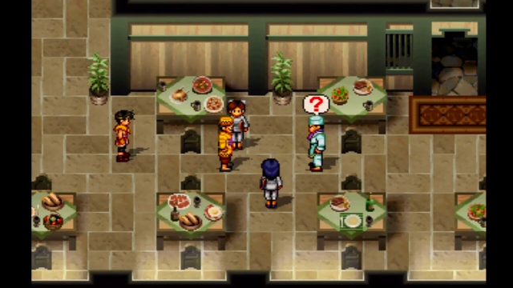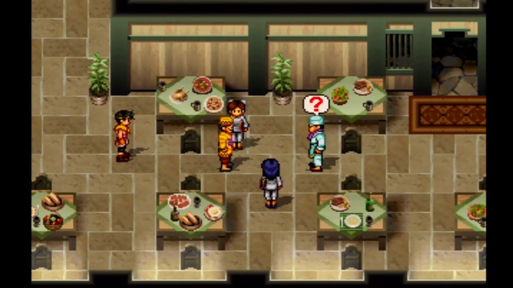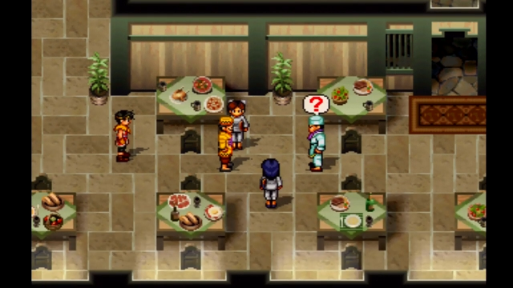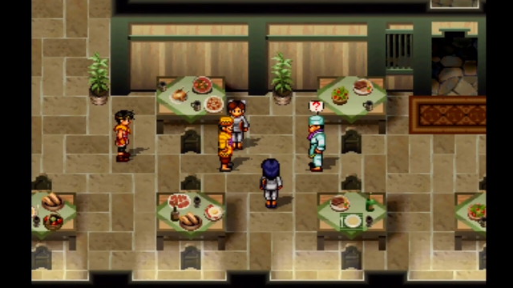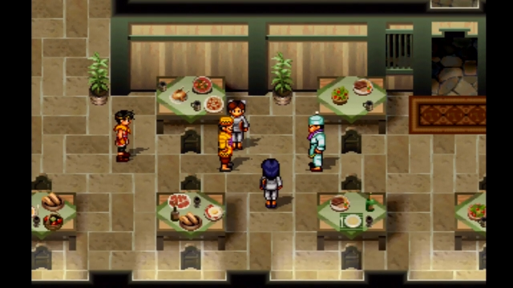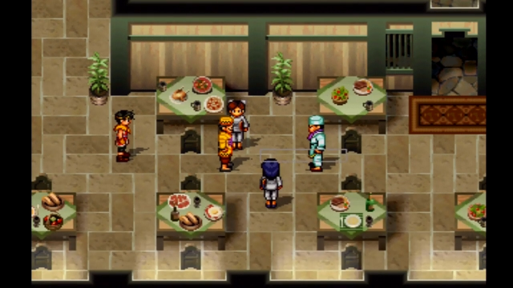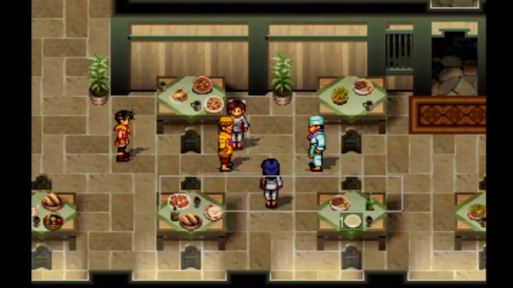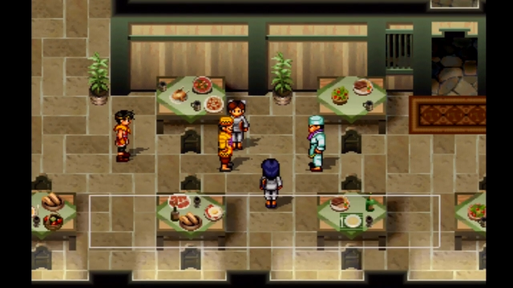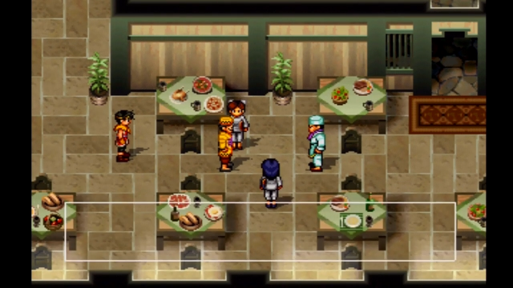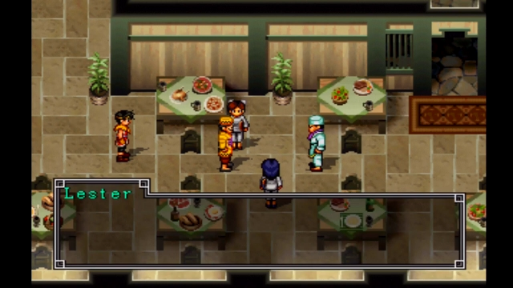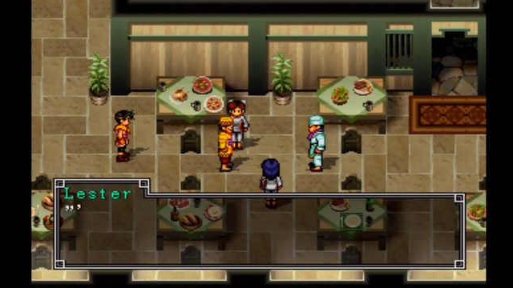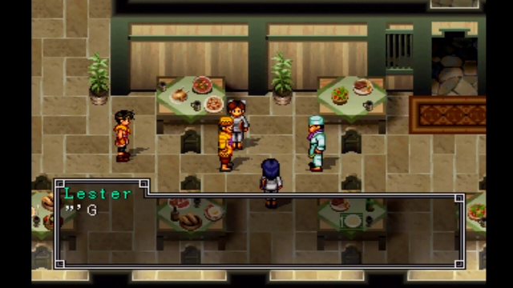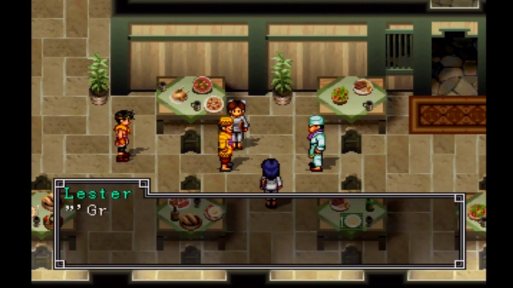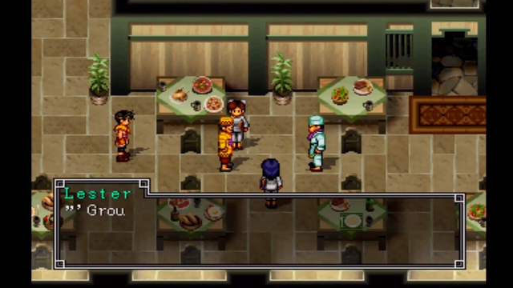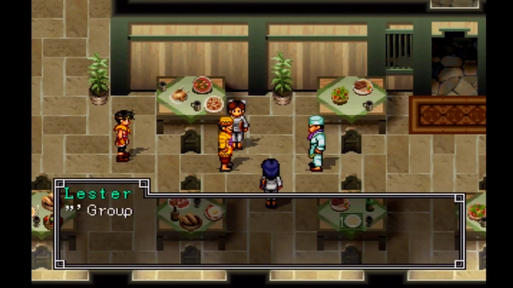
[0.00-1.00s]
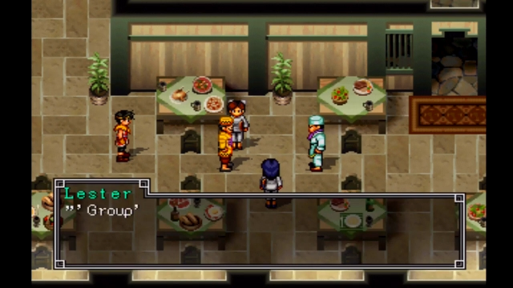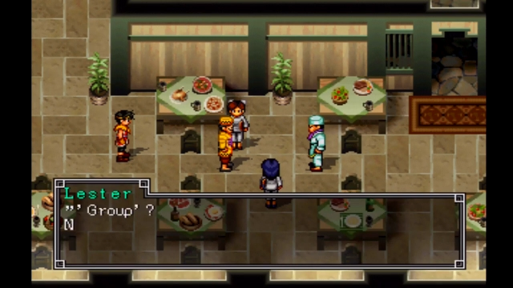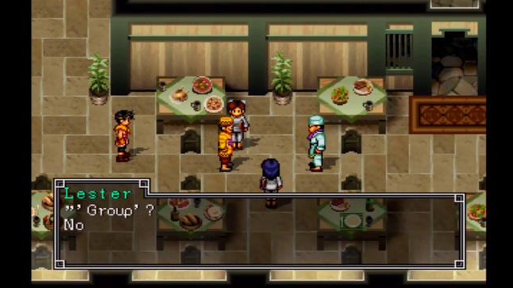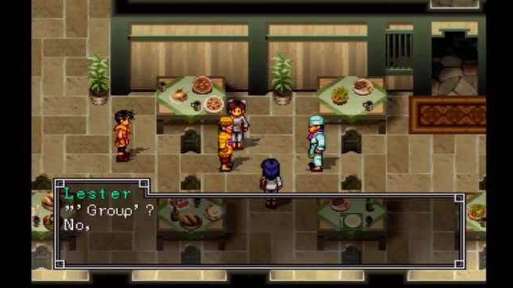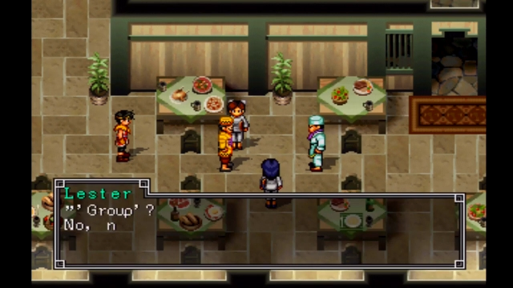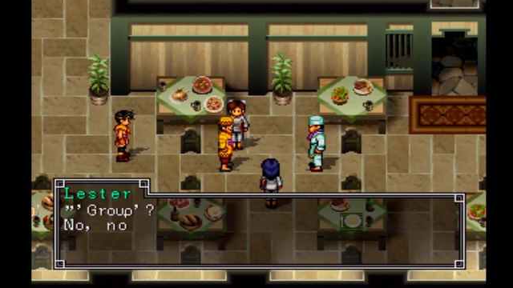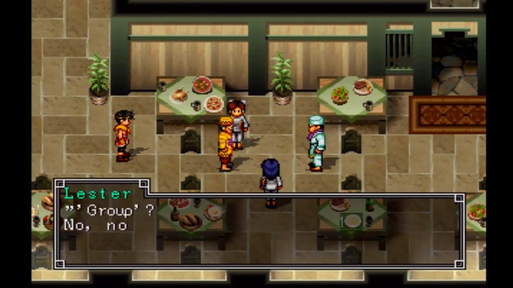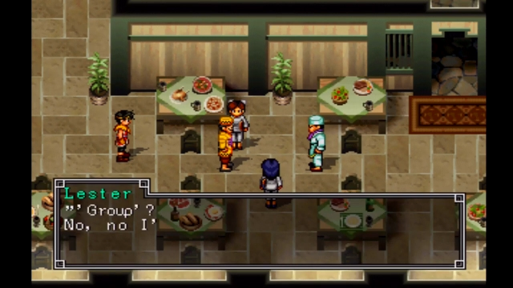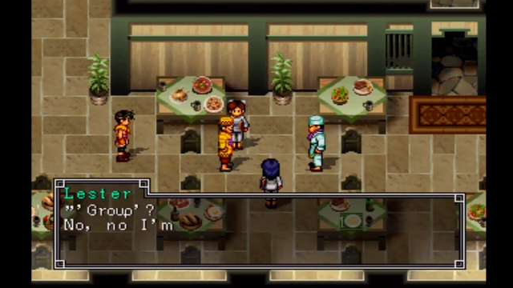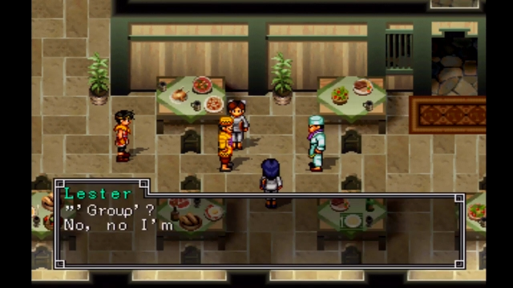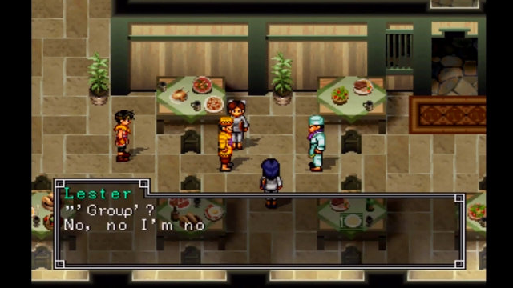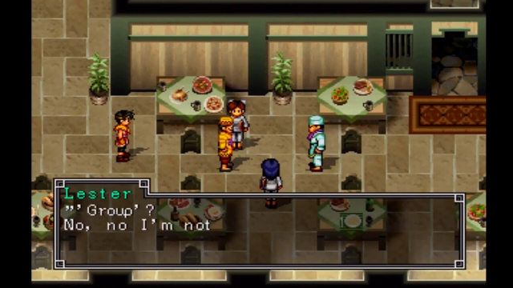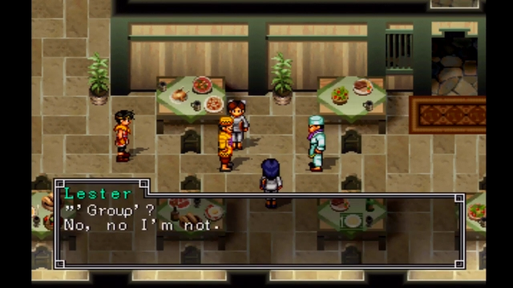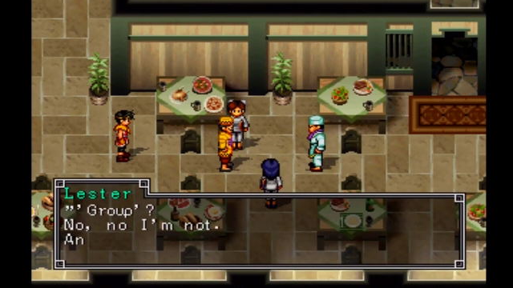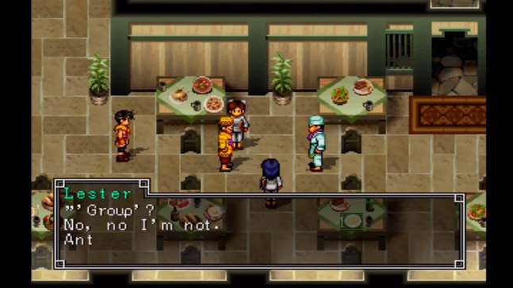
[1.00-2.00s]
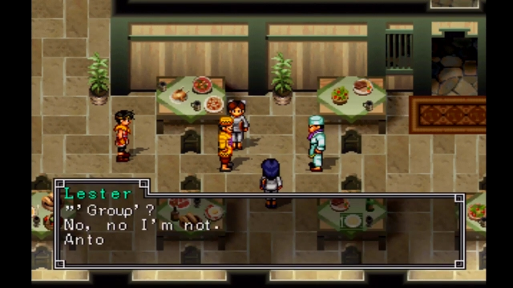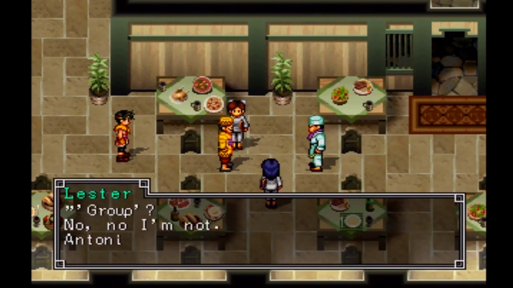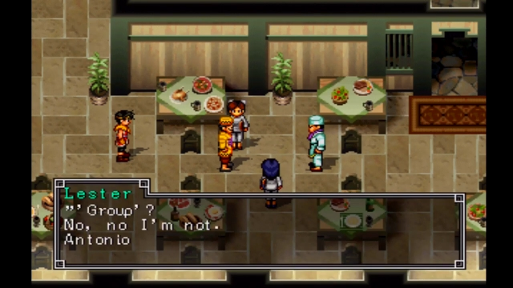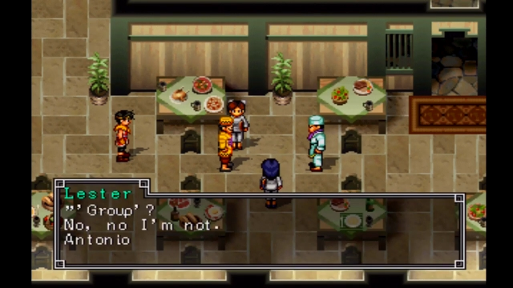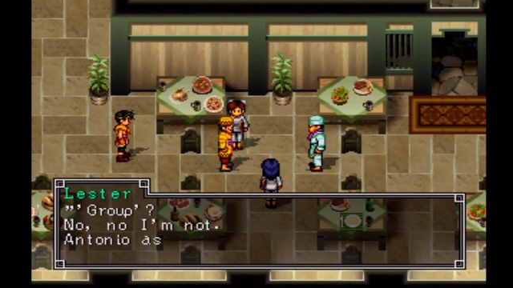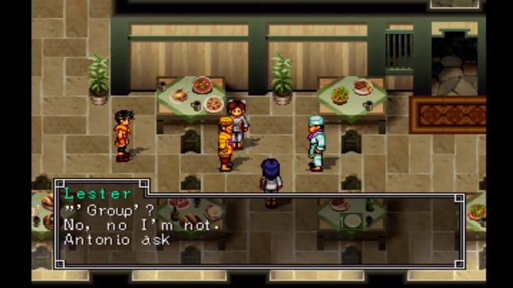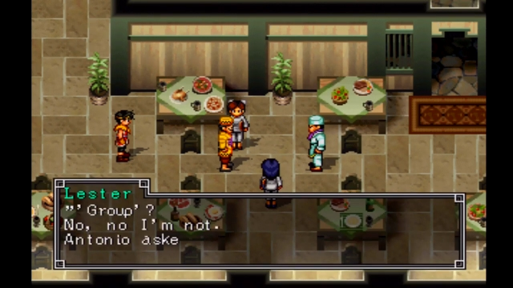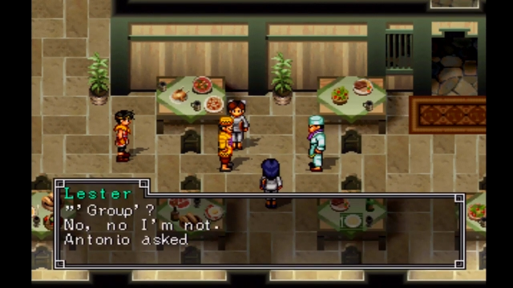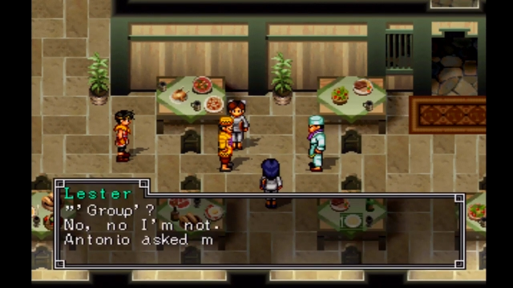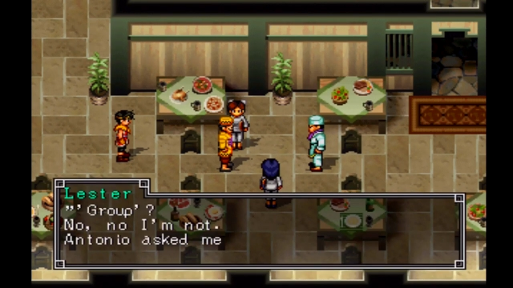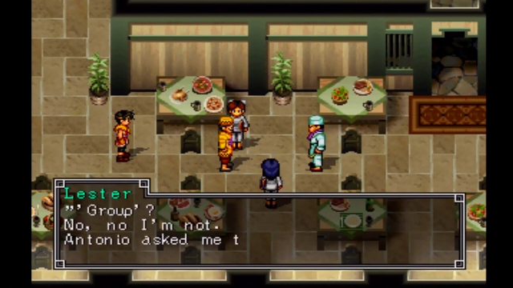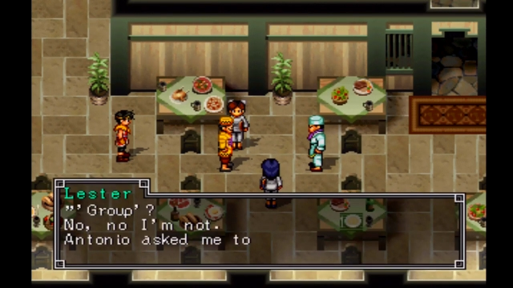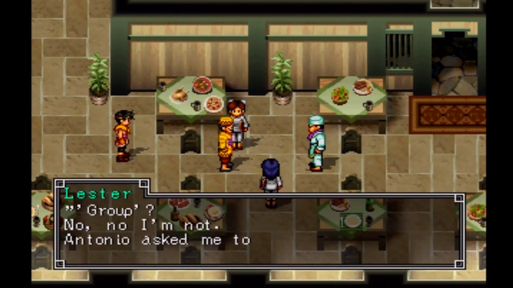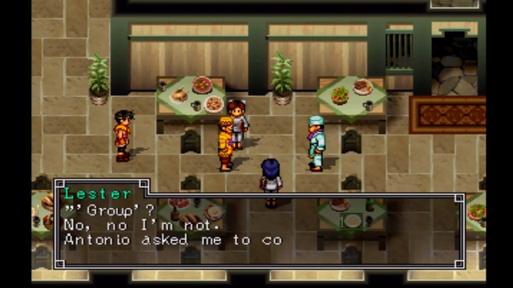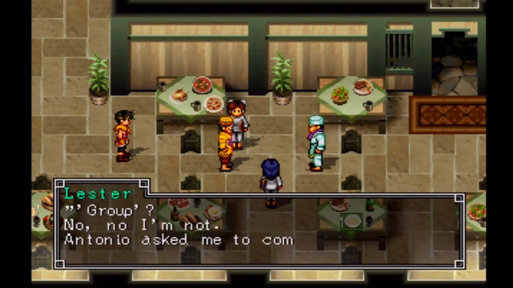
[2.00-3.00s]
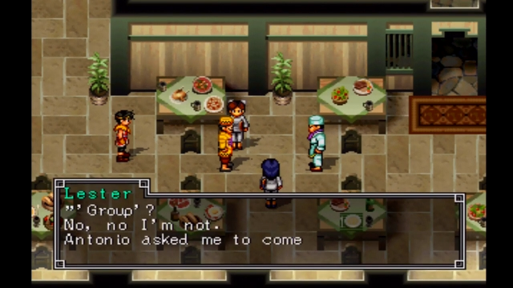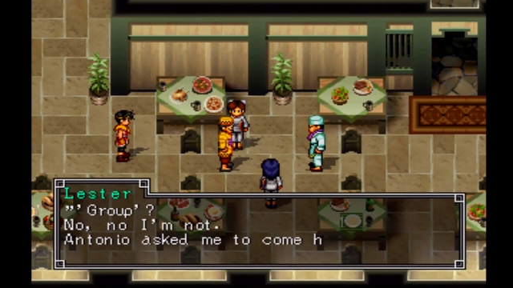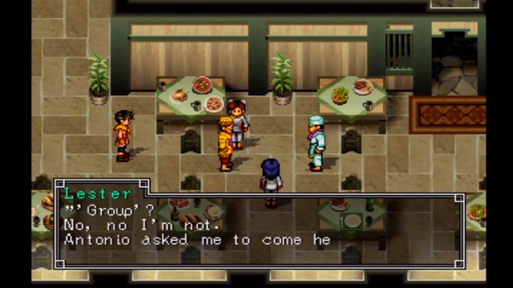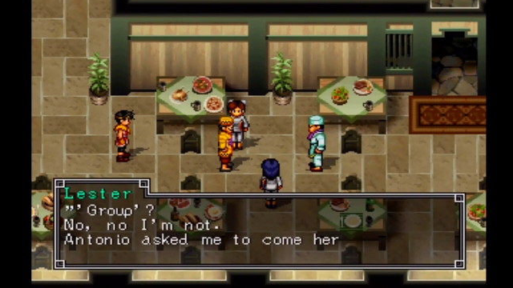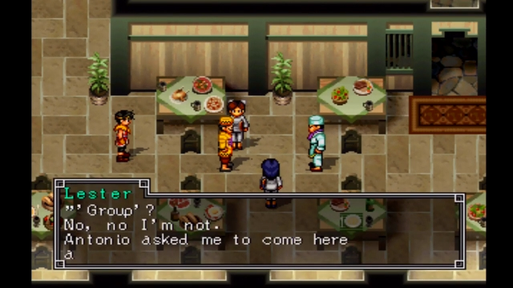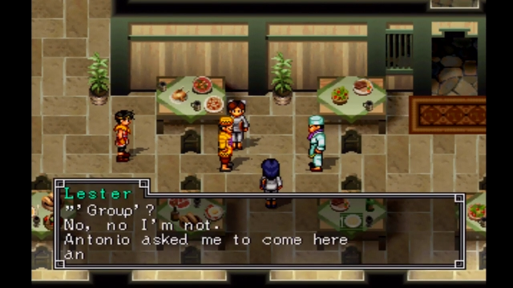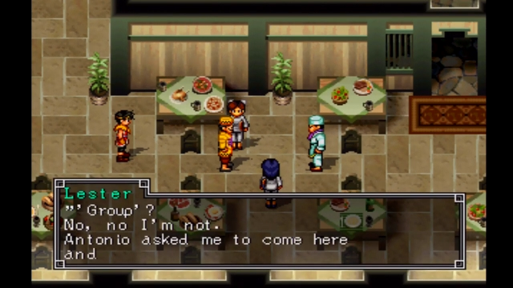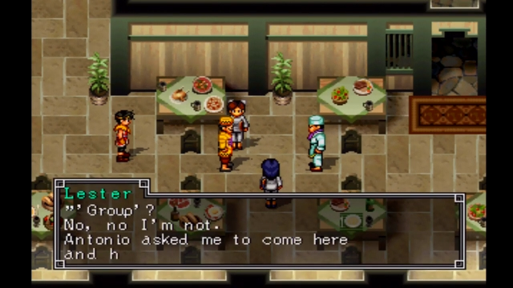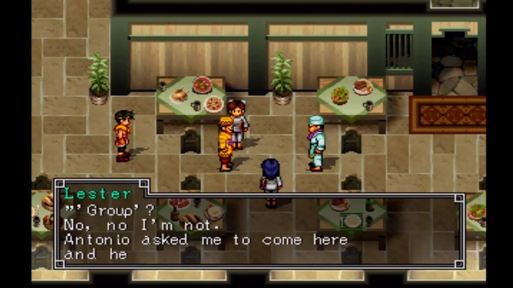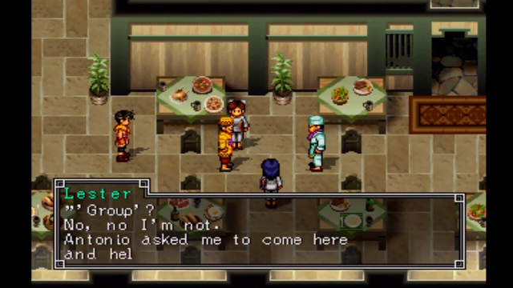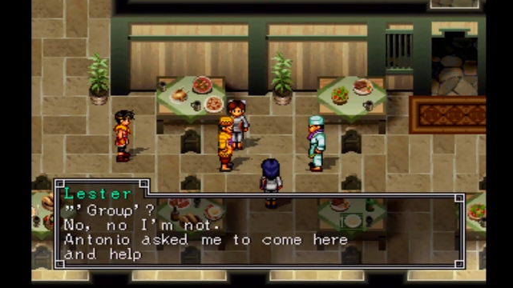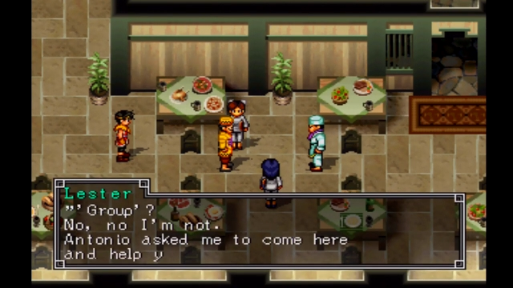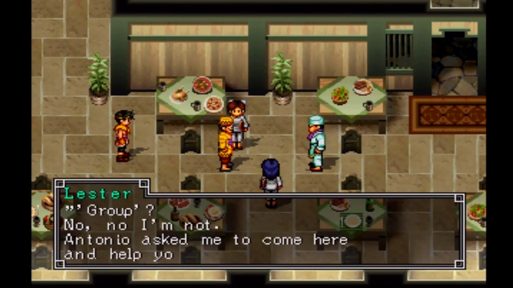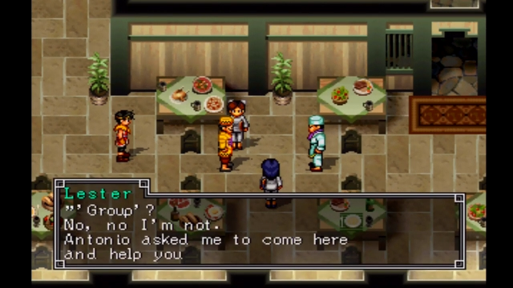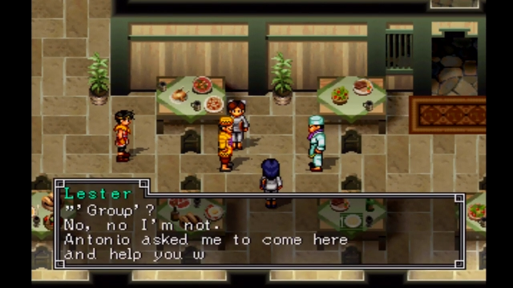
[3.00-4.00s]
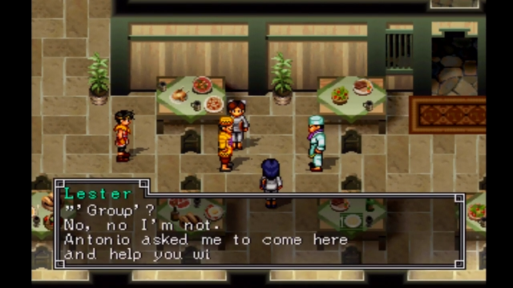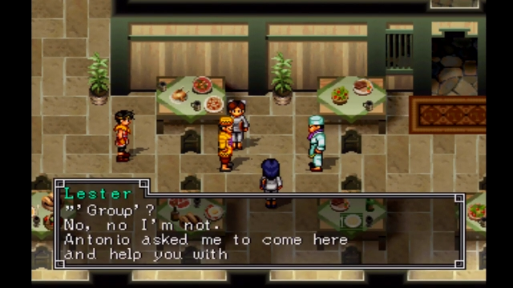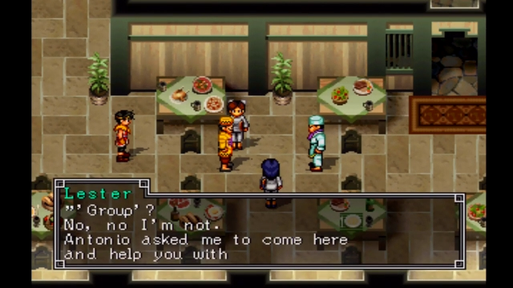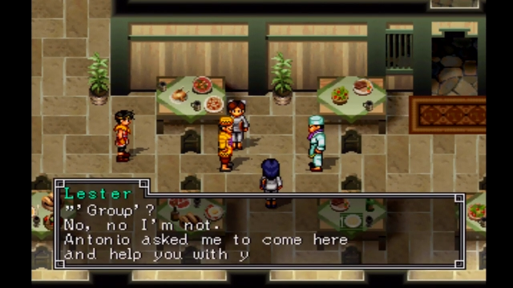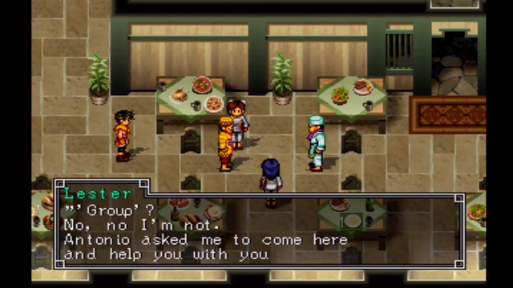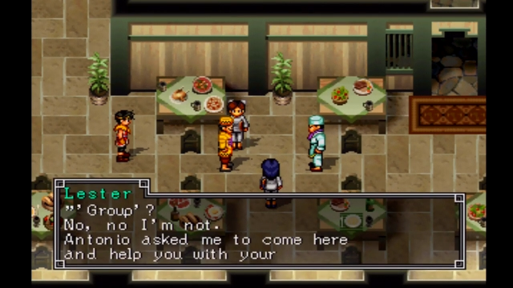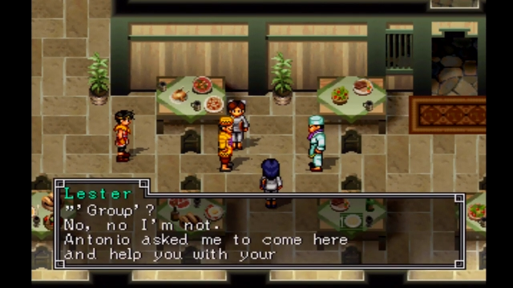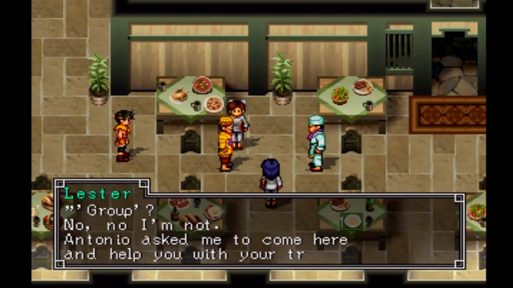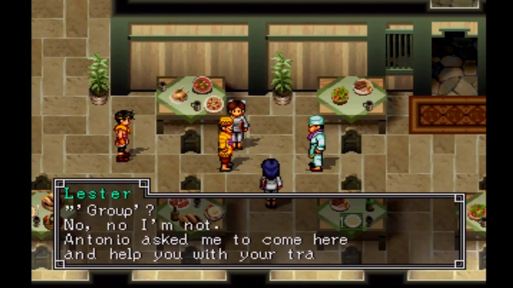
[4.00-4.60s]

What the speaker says: No face is visible, so there are no lips to read.